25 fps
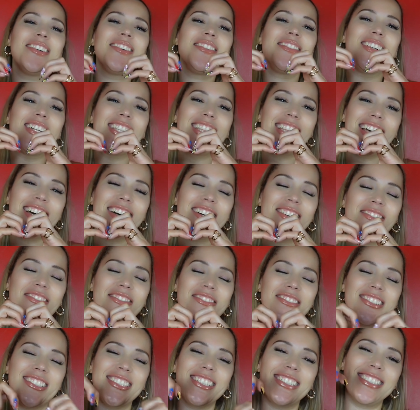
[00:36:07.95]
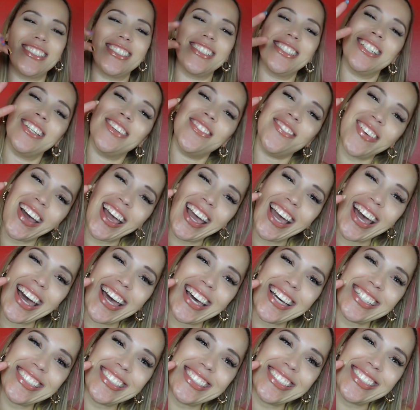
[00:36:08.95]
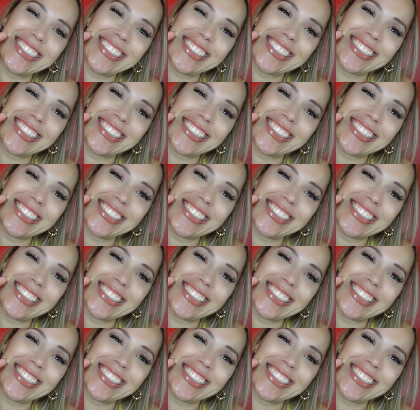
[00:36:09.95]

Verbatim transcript: with love. Bye, guys.